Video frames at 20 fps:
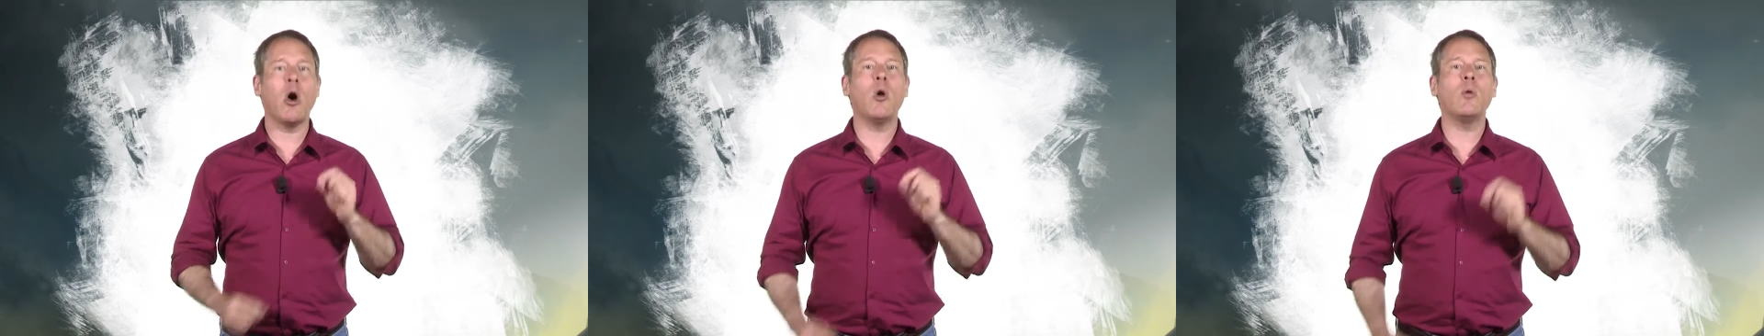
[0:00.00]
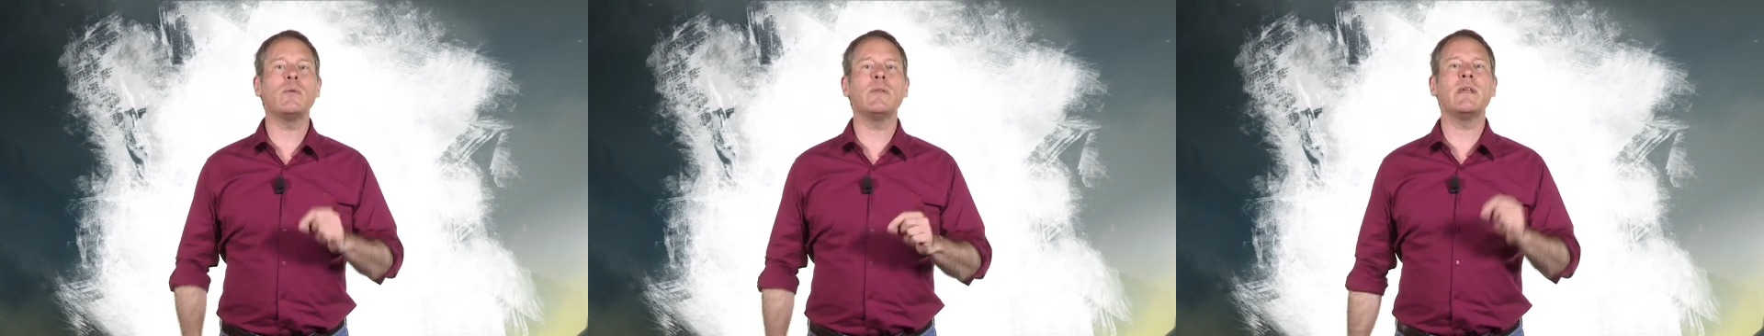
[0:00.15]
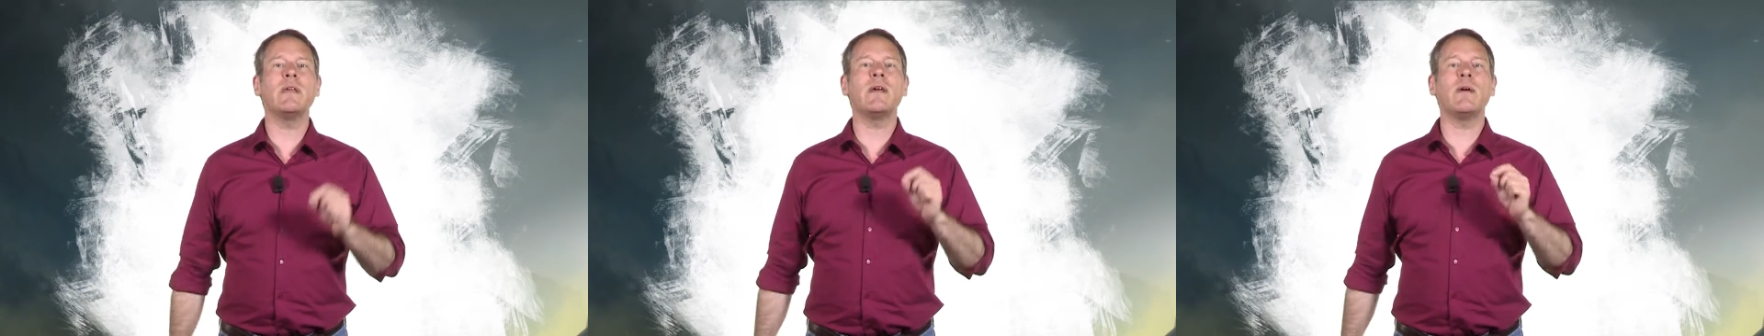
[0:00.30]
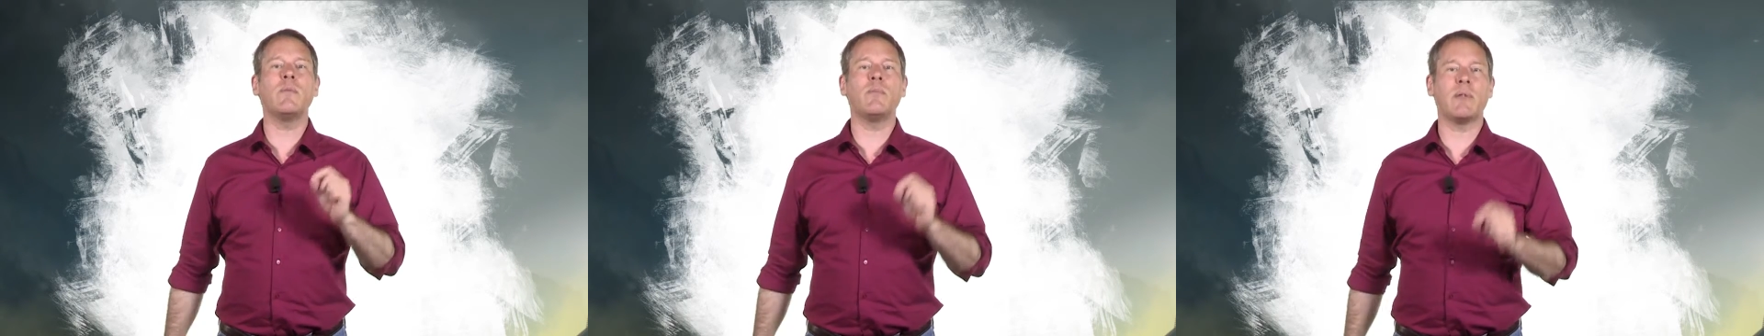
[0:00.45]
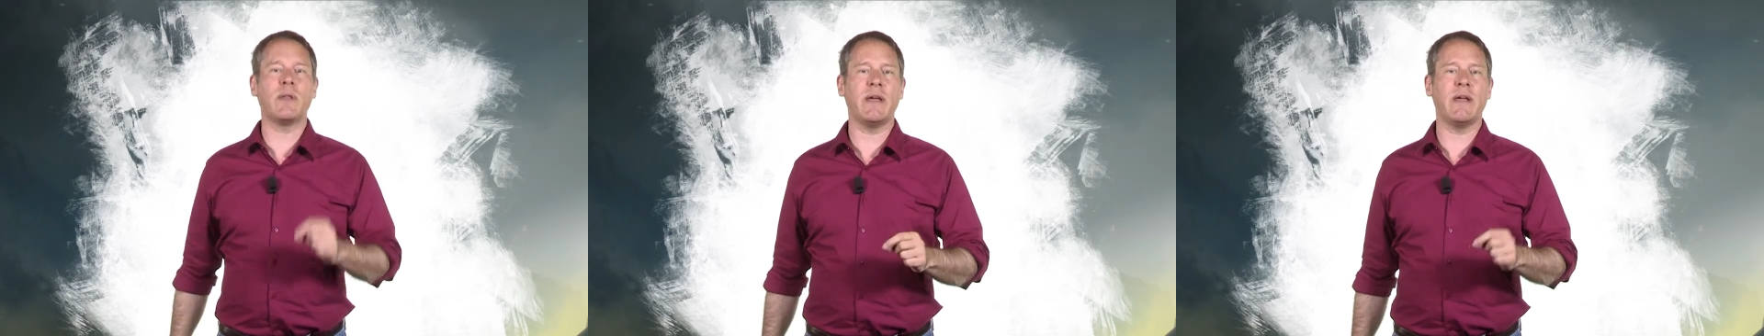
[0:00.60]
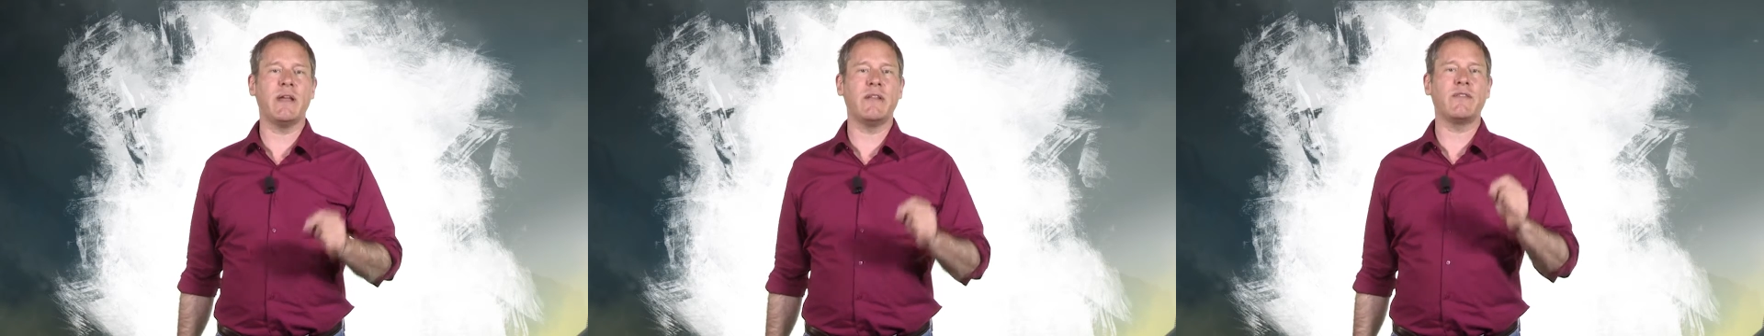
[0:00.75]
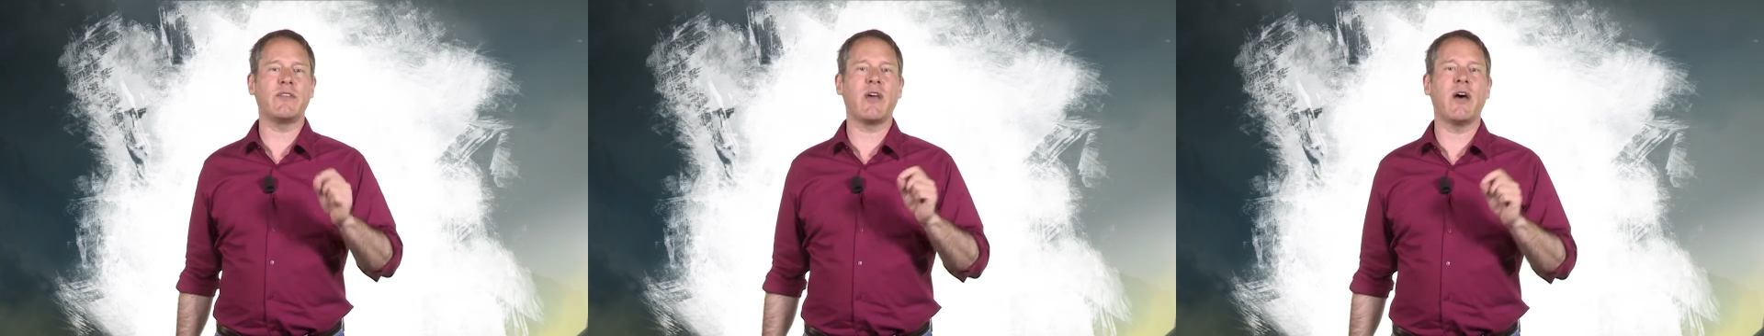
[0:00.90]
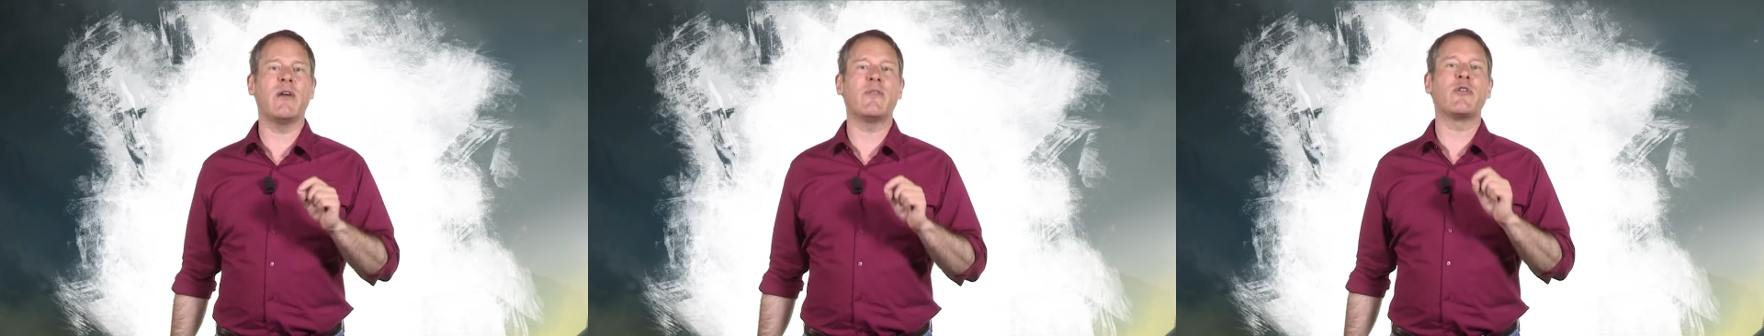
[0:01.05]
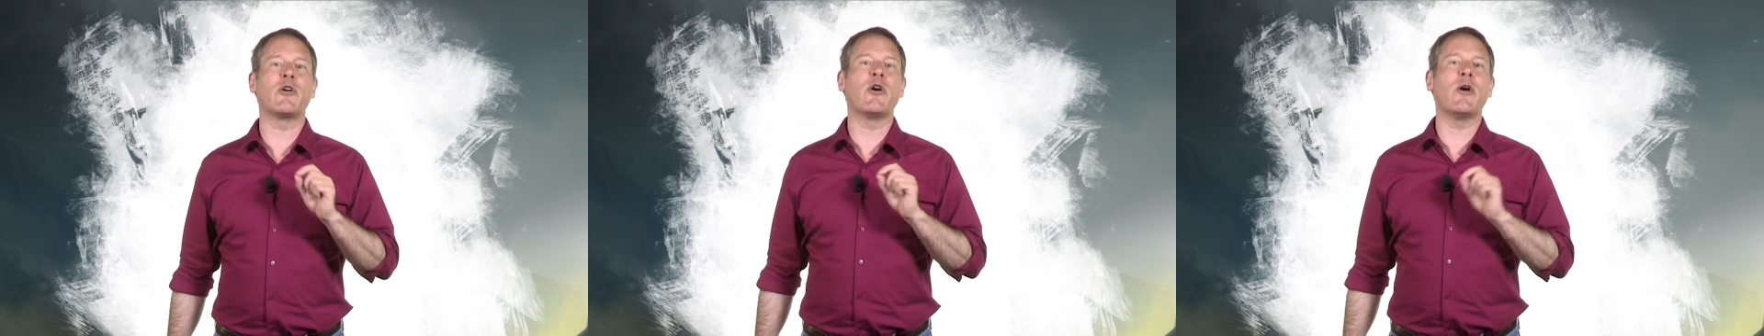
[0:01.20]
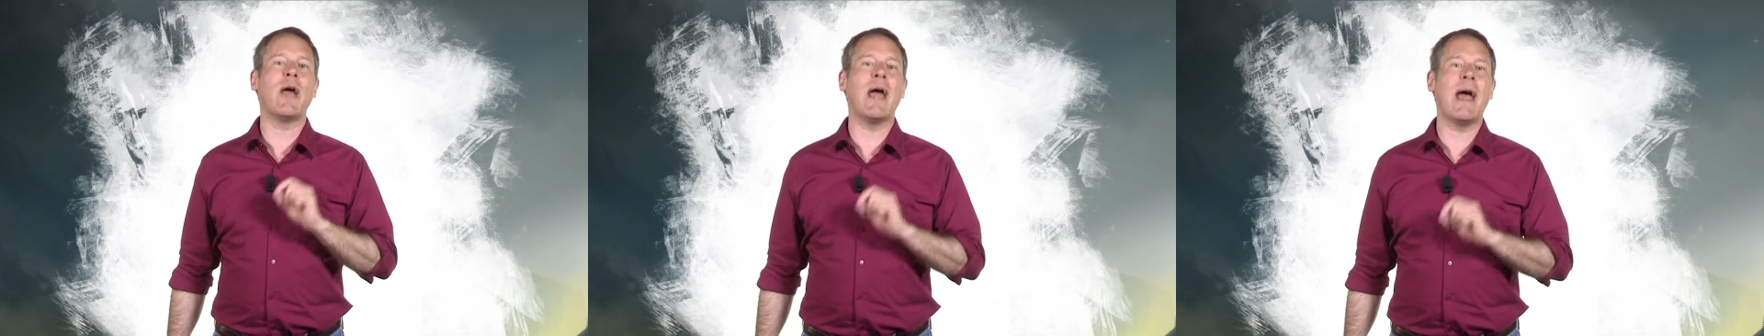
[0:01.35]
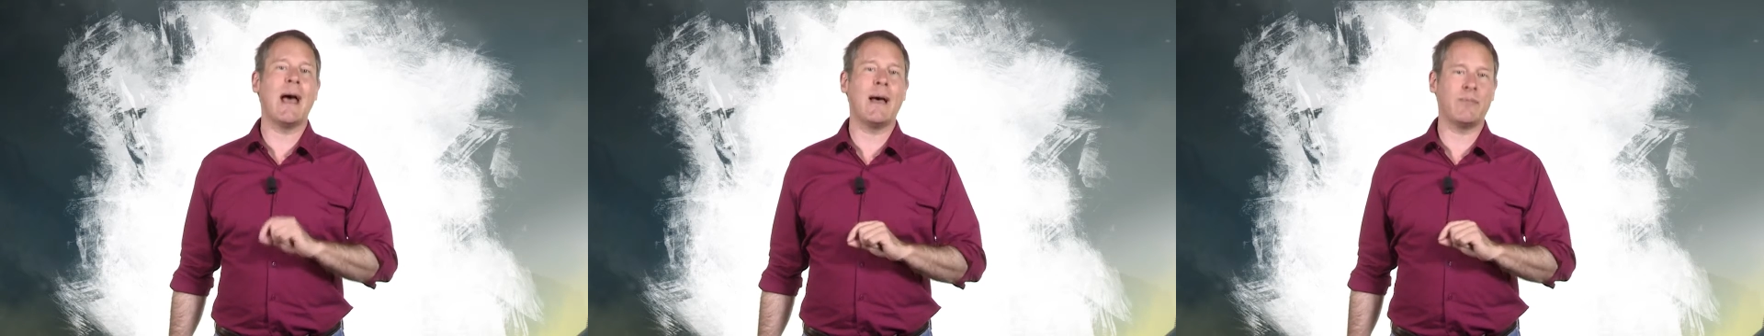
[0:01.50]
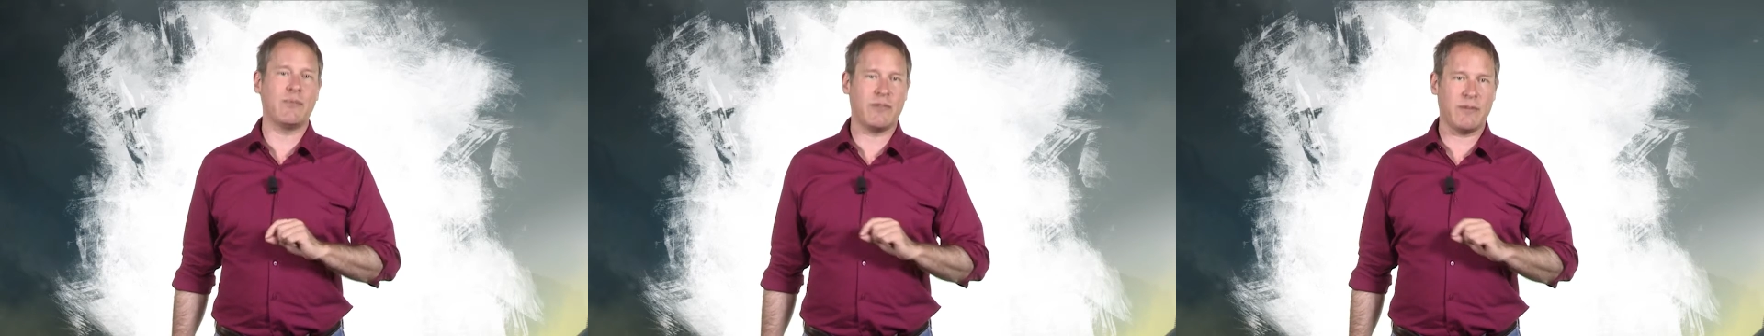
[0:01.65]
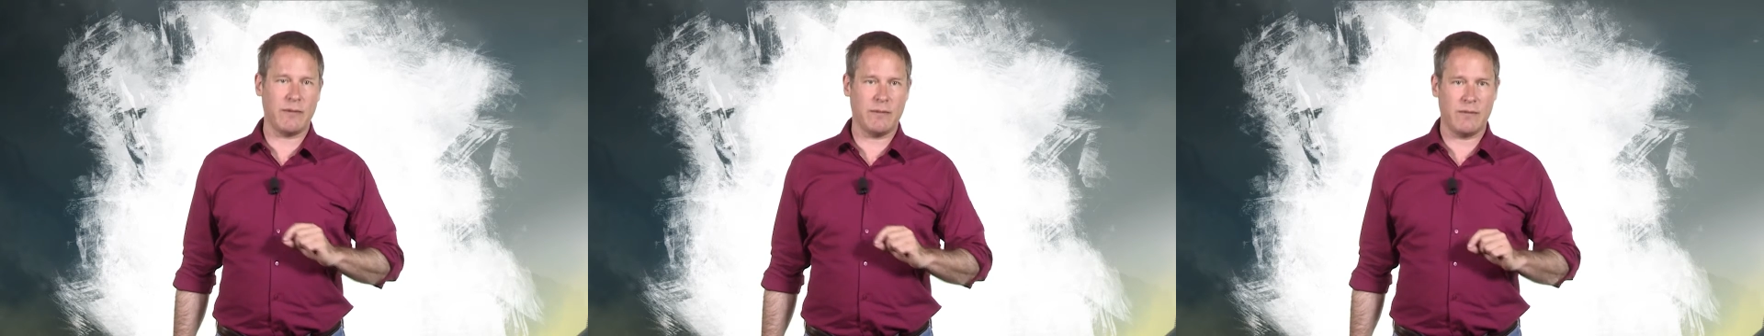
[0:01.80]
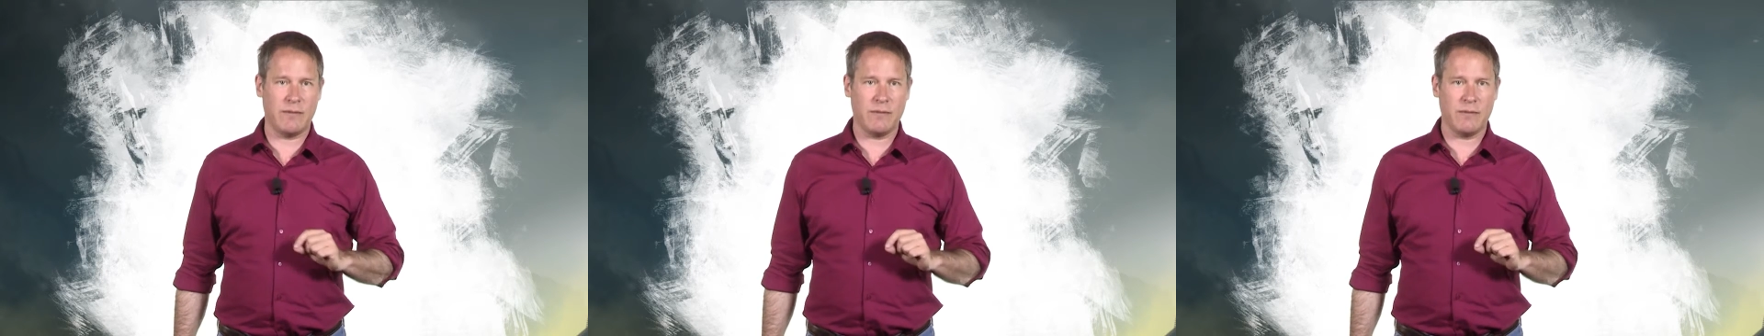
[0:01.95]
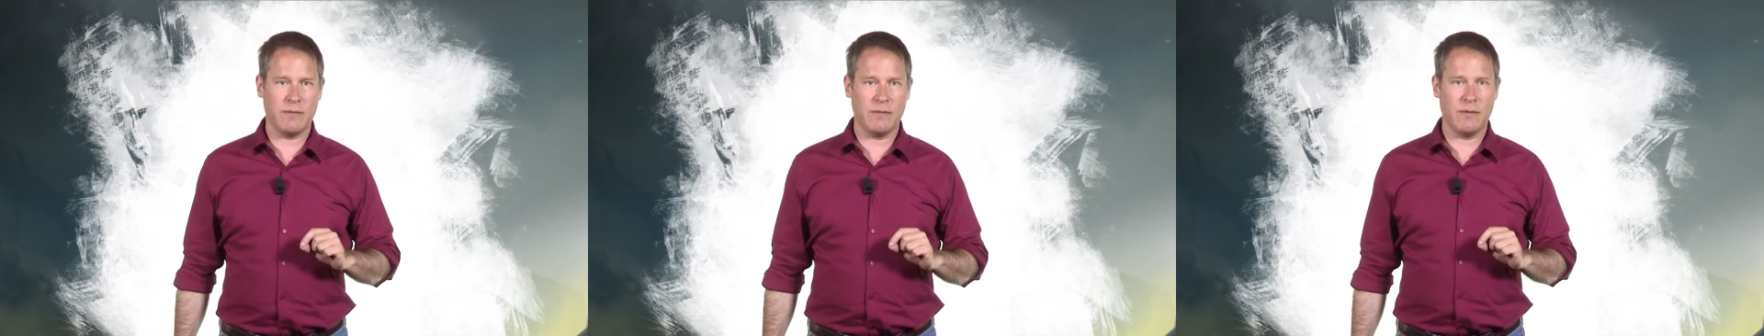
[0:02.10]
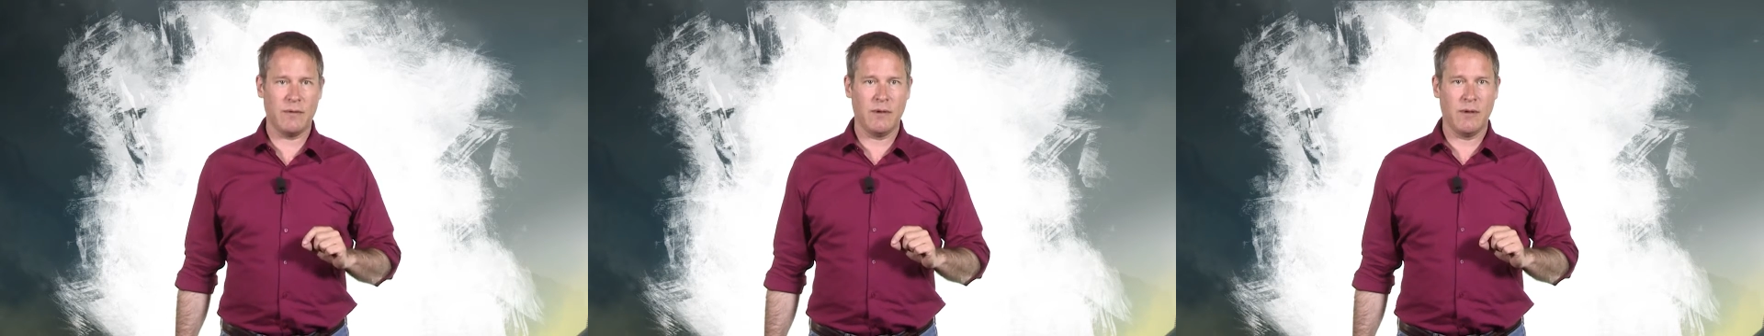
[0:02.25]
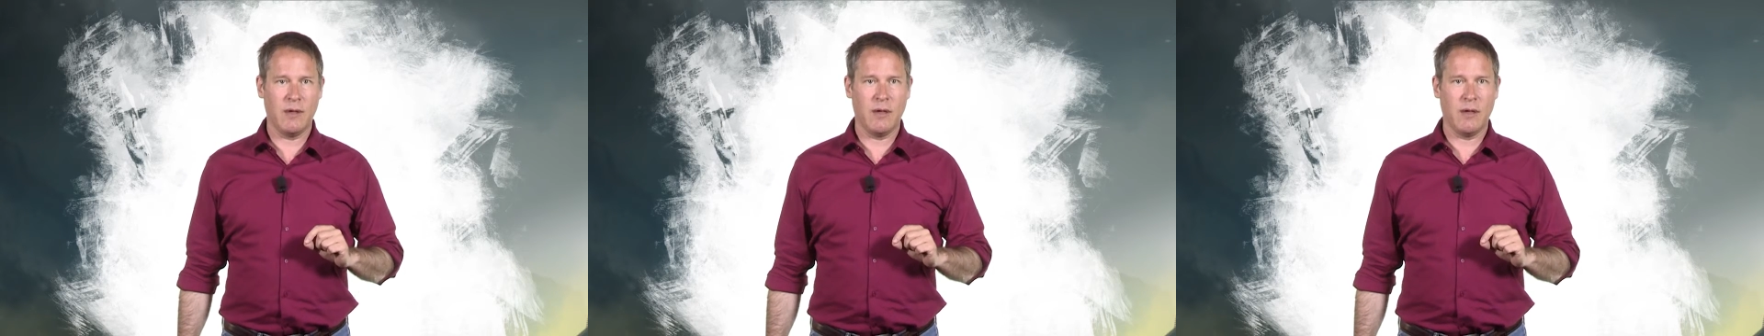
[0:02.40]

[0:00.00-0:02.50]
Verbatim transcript: only complains of her absence.